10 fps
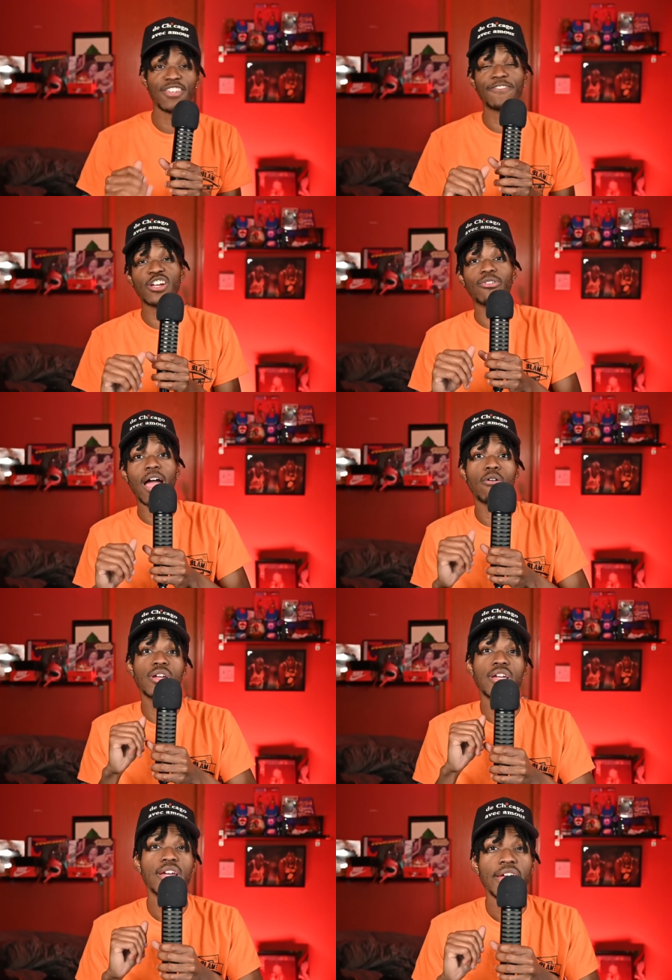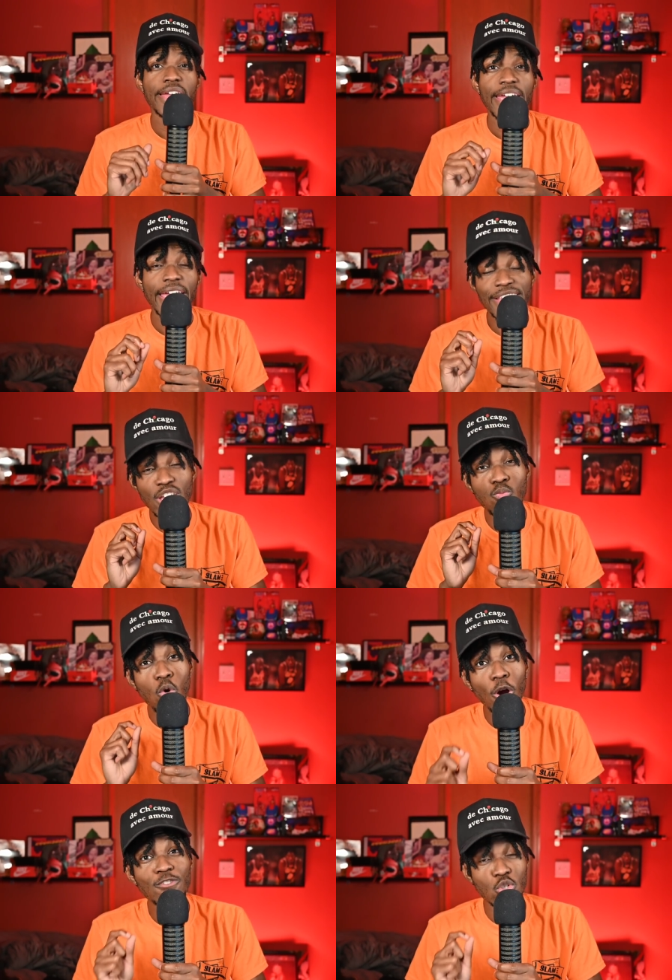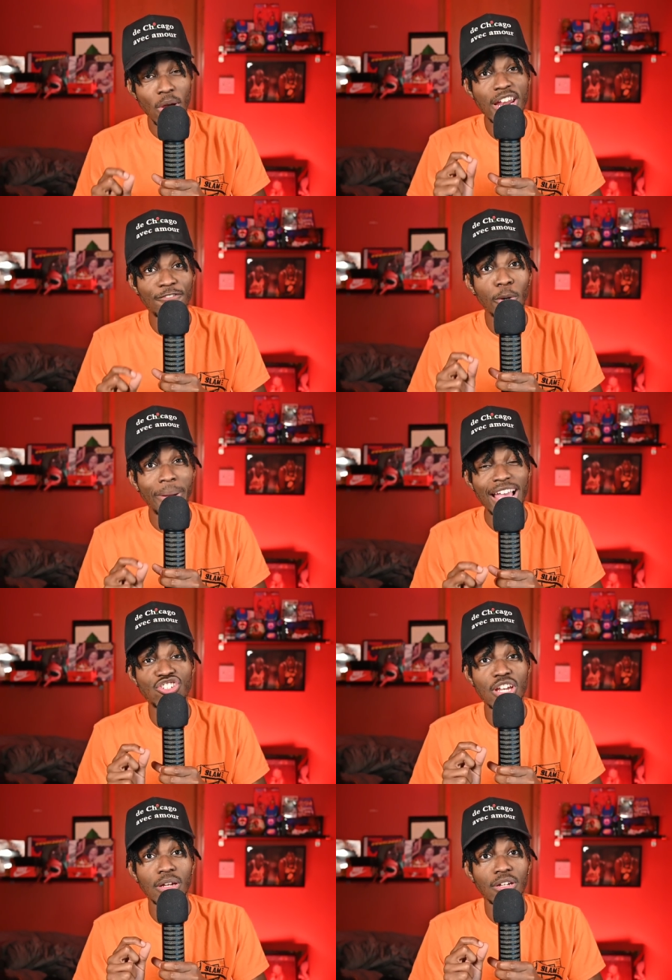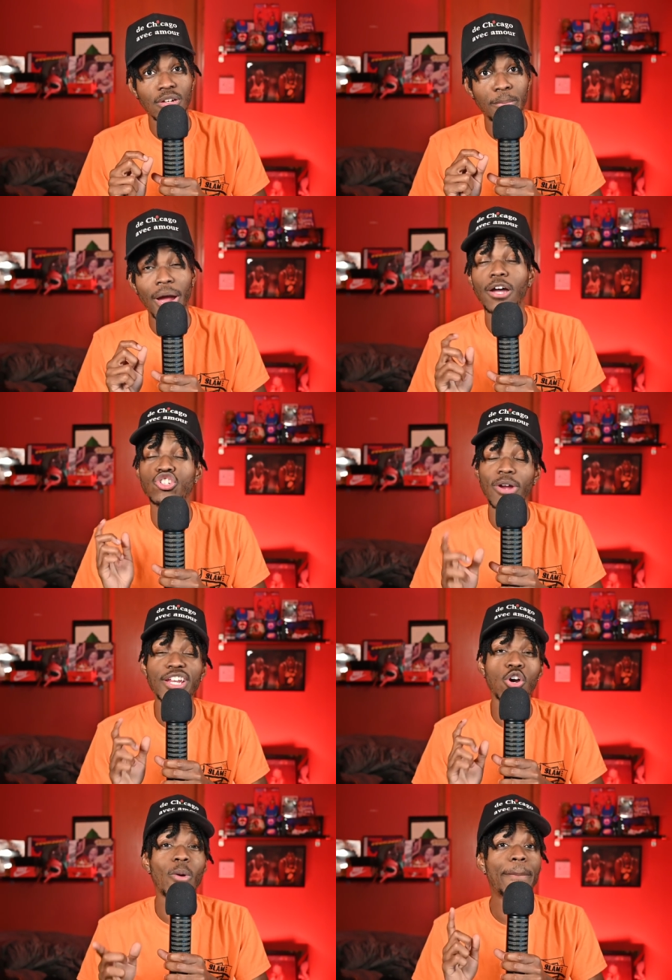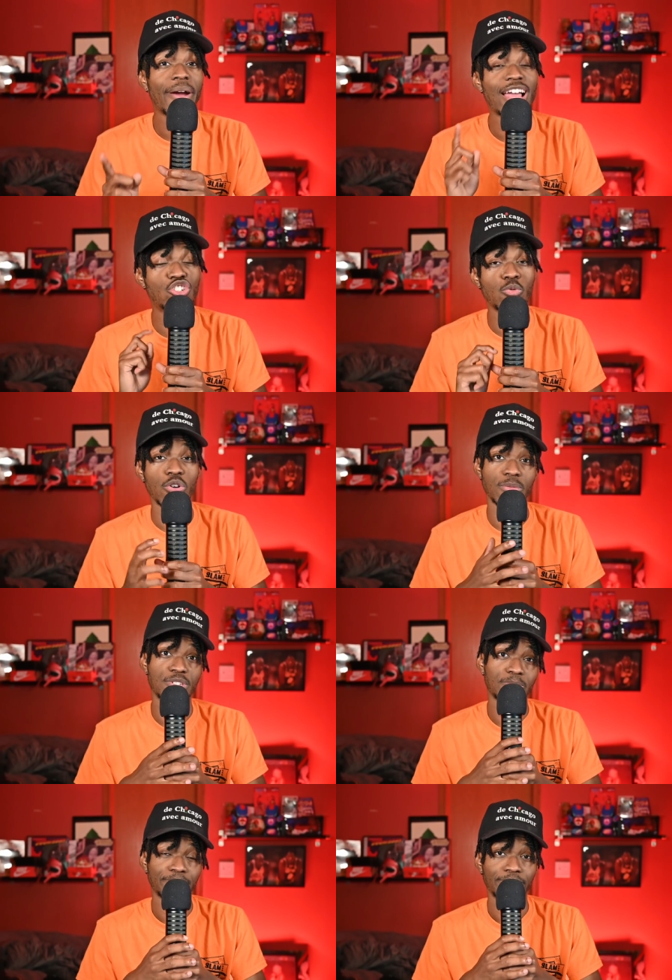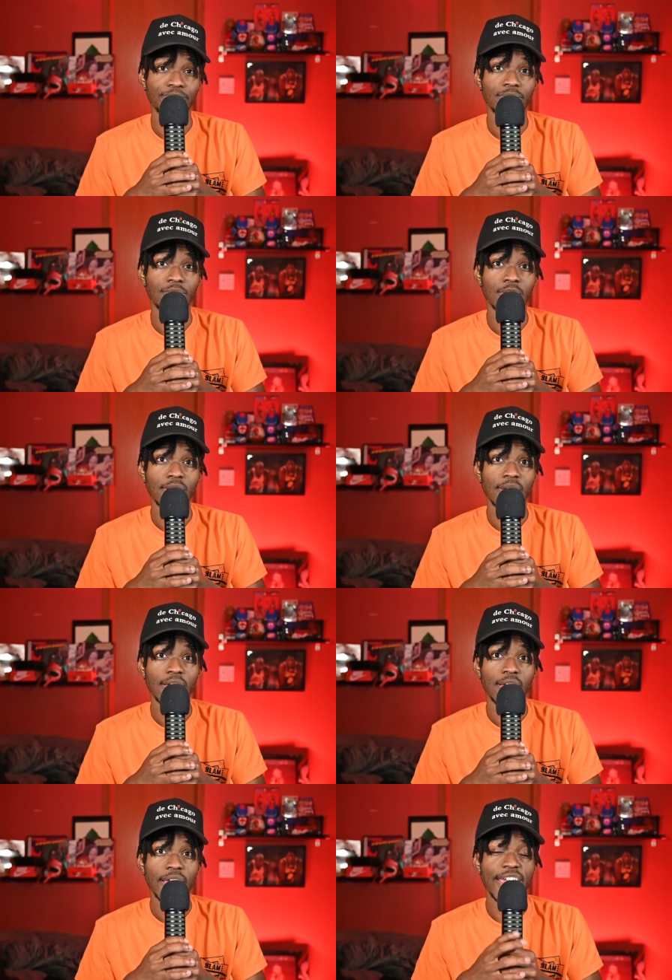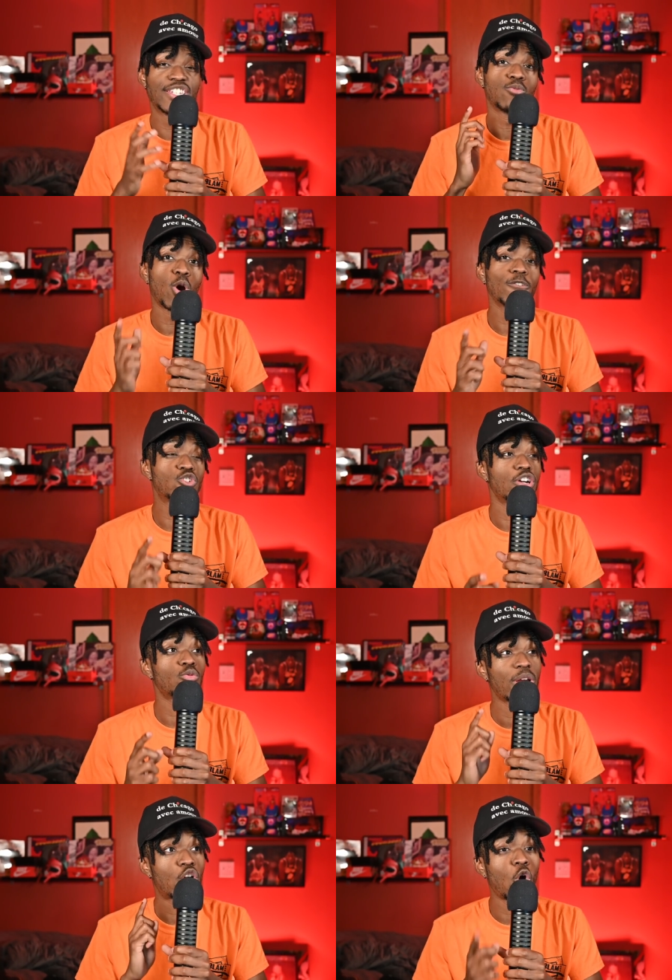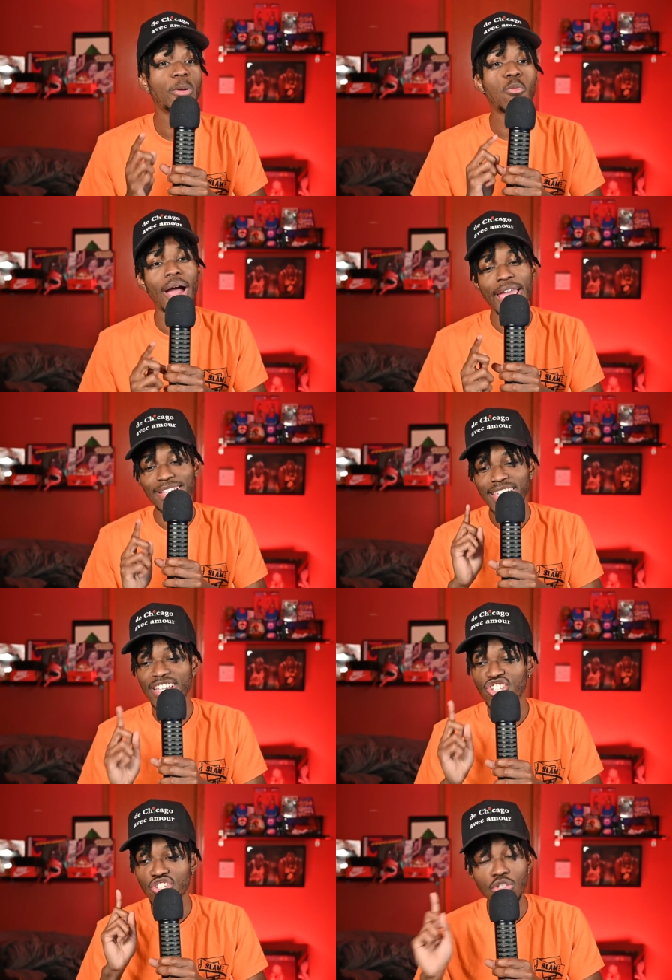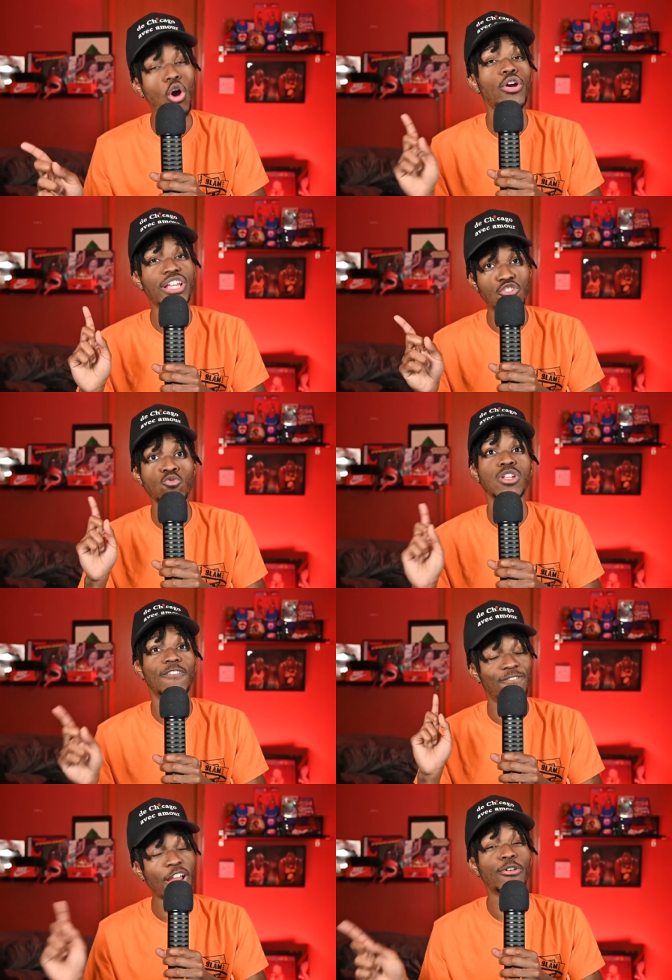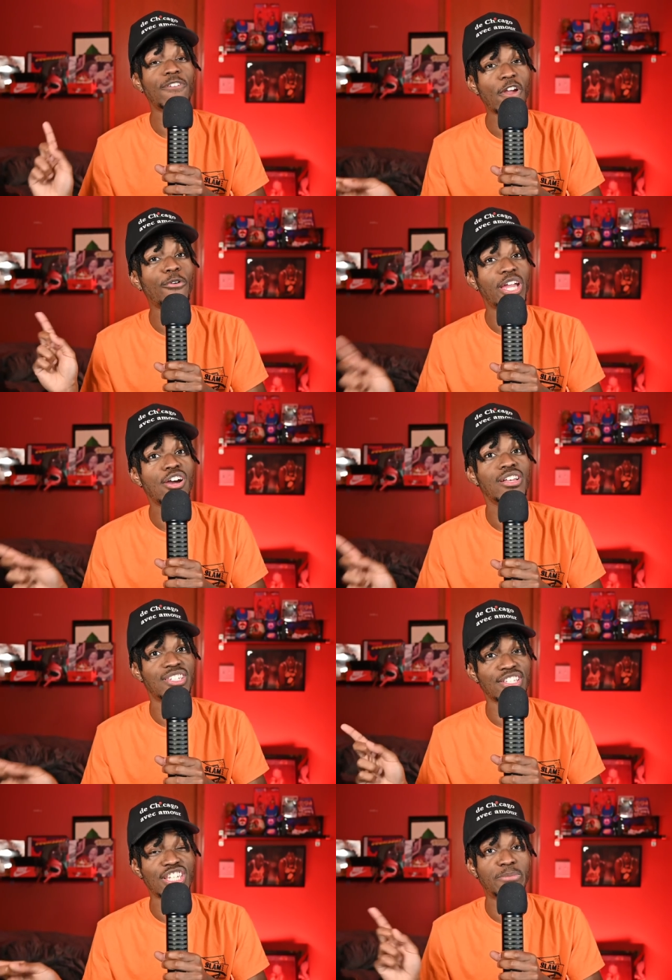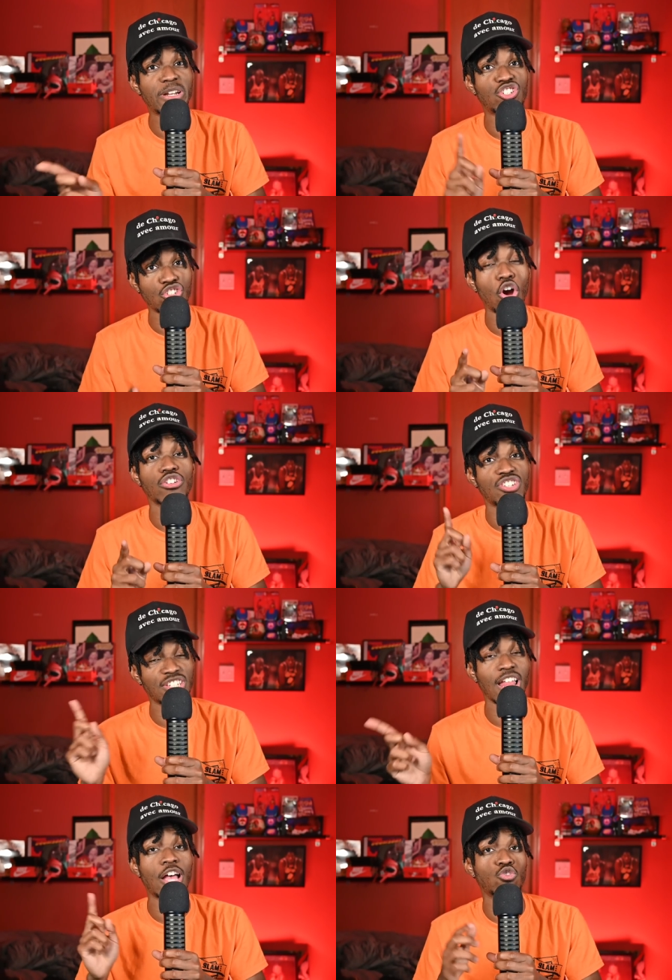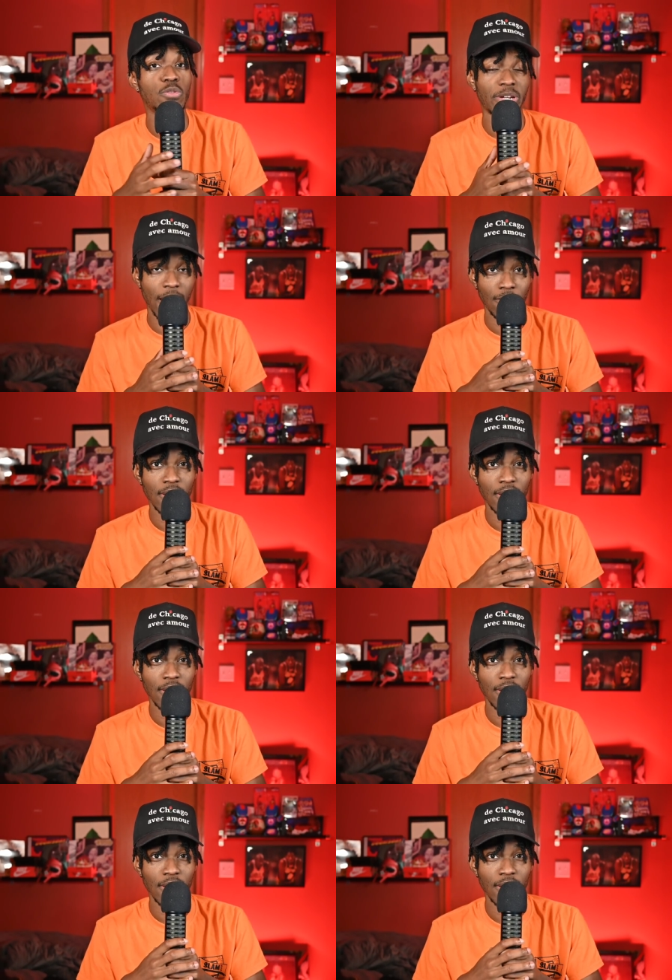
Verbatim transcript: figure out is it worth trading for Patrick uh, trading away Patrick Williams? Is it worth trading away Coby White as he started to look very, very good since he's been a starter since Lonzo's been out?